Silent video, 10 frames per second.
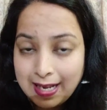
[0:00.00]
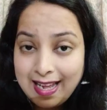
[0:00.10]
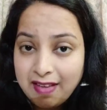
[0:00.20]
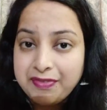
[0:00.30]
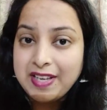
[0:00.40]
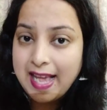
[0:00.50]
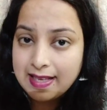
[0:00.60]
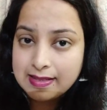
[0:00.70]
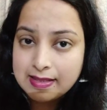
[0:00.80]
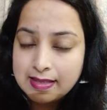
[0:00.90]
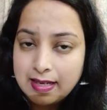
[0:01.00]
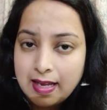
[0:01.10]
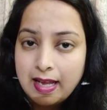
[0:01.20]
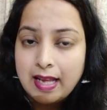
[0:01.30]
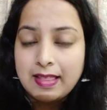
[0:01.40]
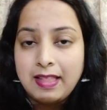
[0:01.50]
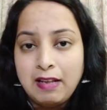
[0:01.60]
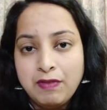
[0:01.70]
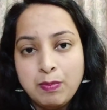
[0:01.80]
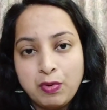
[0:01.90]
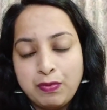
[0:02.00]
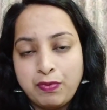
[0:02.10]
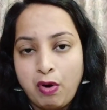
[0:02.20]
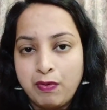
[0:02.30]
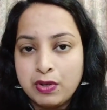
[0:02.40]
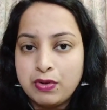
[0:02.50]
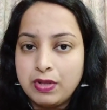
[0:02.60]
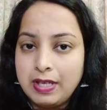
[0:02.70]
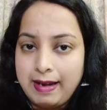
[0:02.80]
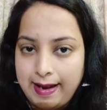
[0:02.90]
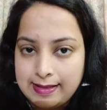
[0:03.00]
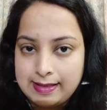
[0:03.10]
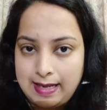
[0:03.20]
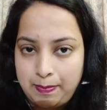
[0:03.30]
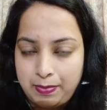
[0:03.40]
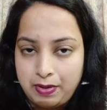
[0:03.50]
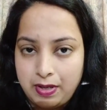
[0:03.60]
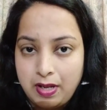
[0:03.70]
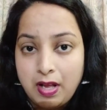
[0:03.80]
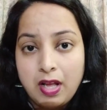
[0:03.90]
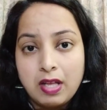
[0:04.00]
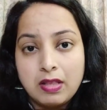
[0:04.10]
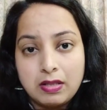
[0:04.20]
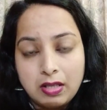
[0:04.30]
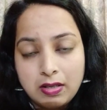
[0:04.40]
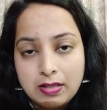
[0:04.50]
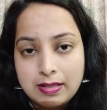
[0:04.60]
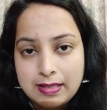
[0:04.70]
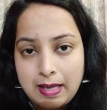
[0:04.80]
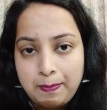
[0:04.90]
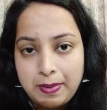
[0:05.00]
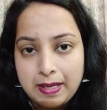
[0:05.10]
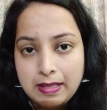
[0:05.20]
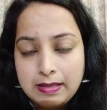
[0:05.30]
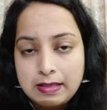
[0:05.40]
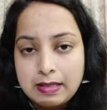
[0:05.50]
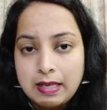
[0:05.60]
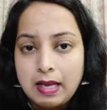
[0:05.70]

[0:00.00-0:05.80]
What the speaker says: If yes, then we move forward to the next step. The third step is